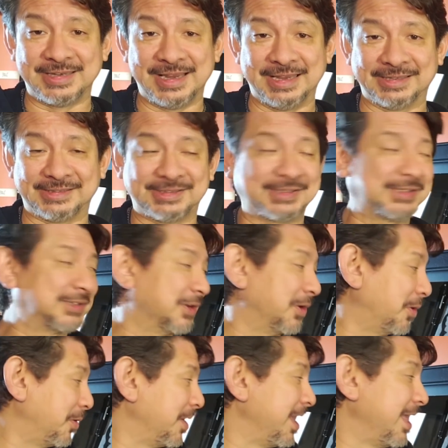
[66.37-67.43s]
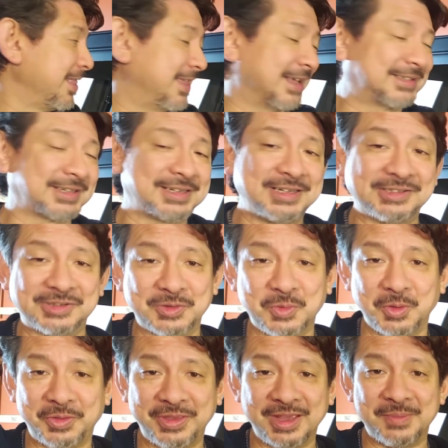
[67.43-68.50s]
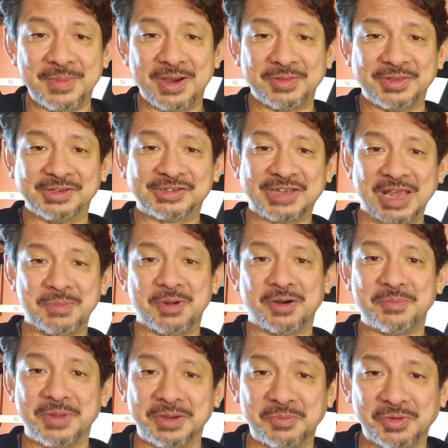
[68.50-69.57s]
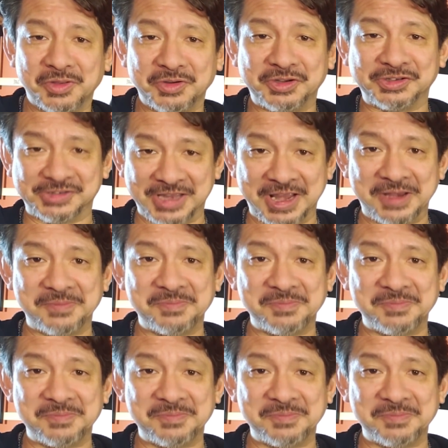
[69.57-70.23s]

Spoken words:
test. So that's at least a cool thing about this KBar Big Brother design.